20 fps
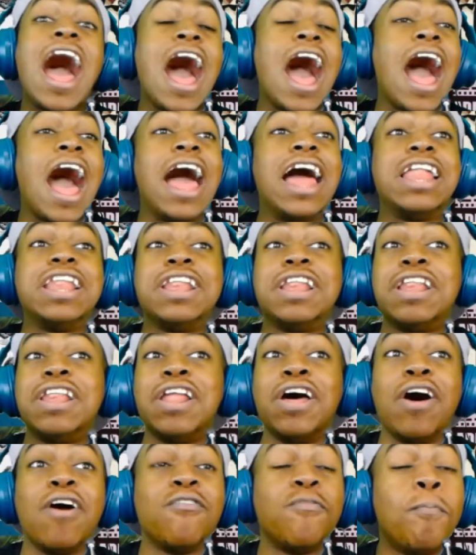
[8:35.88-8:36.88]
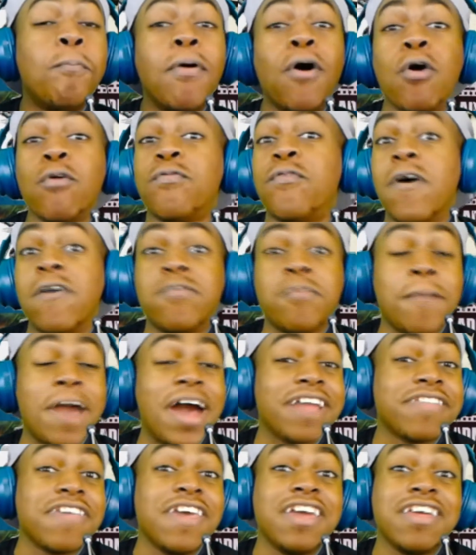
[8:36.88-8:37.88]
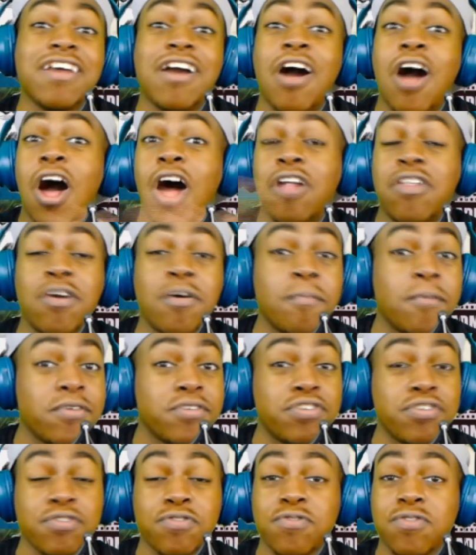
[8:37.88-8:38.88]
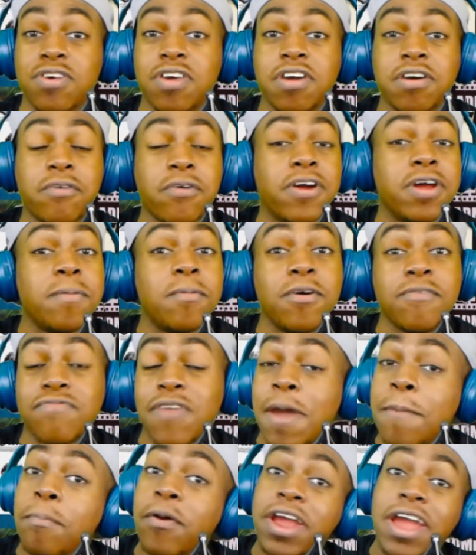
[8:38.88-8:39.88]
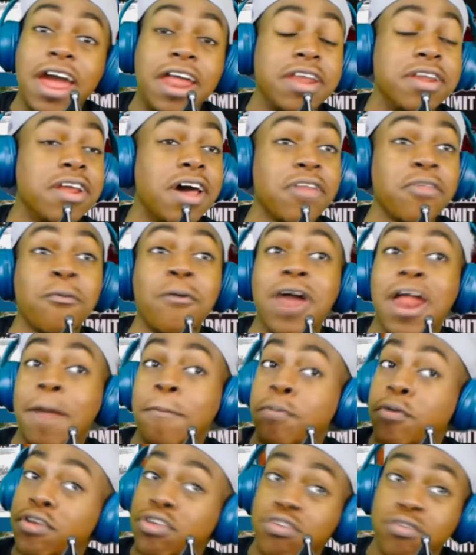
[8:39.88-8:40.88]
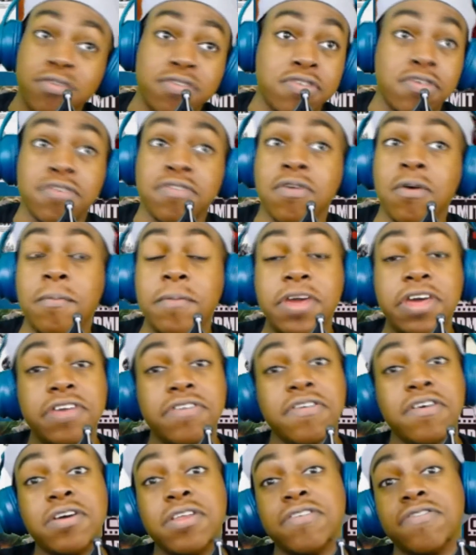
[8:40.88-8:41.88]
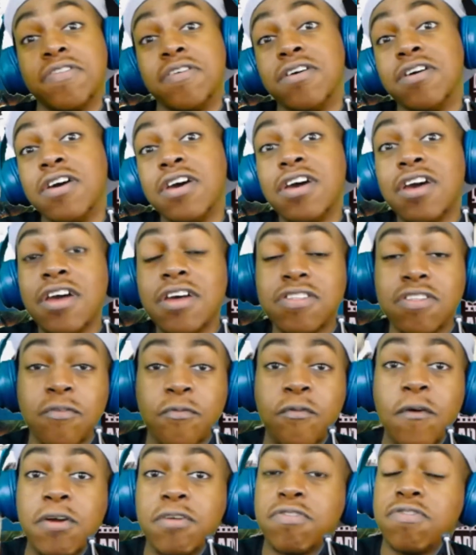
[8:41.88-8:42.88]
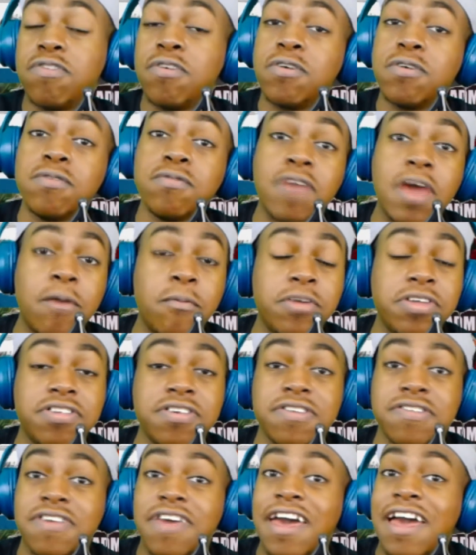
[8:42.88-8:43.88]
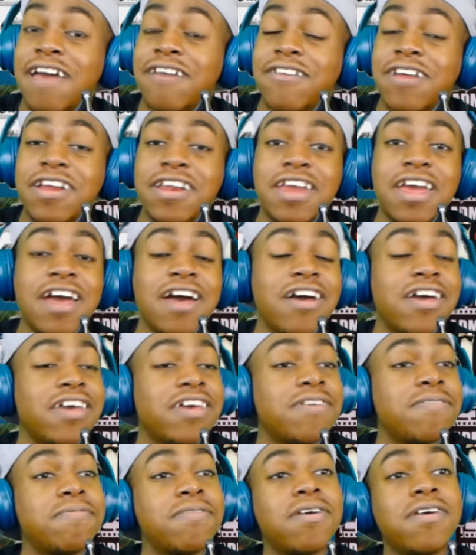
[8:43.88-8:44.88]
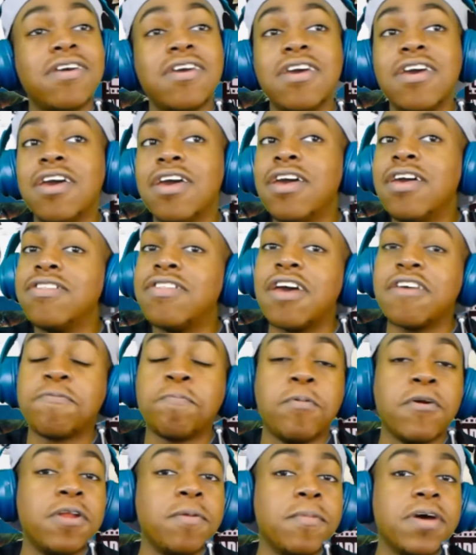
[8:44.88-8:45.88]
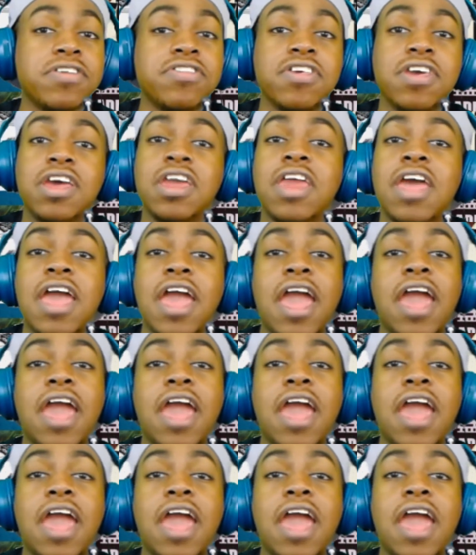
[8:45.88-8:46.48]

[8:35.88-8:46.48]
I love both of them. I think all of them are just incredible. If they bring out another one, I'm pretty sure it's just going to be as good as the first two that we just got right now. And that's pretty much it.